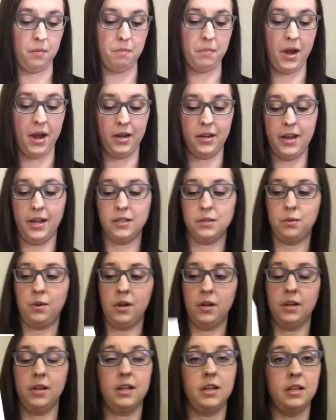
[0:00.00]
My next
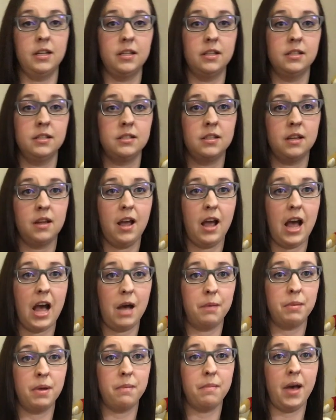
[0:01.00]
one is
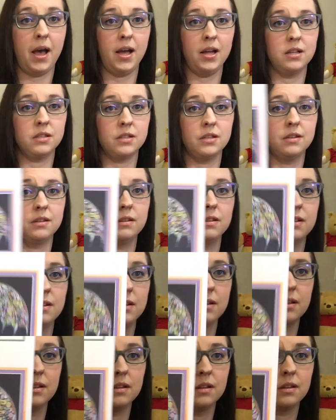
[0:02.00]
Happy Bat
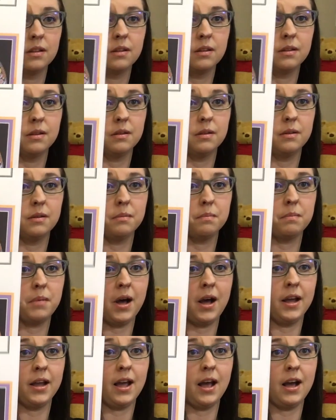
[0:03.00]

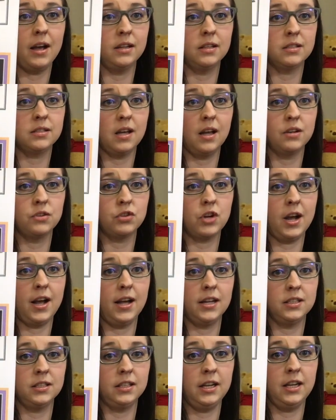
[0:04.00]
by Alessandra
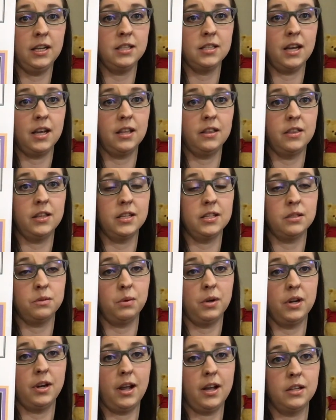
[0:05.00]
Adelaide, and this
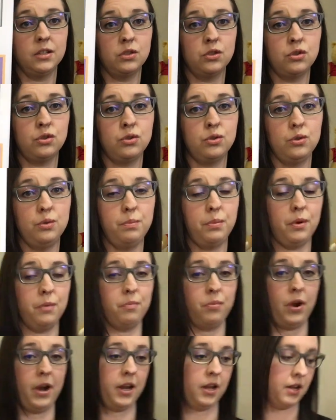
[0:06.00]
one has super
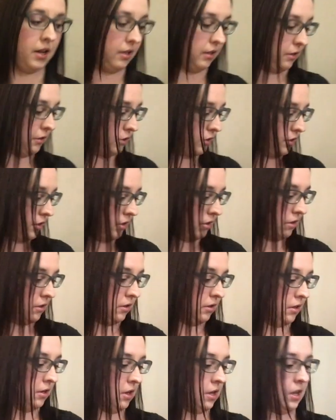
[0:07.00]
bright colours,
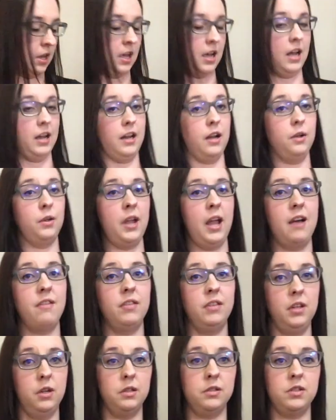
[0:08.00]
and I only have
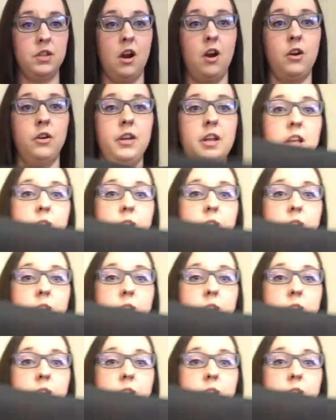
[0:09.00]
a little star on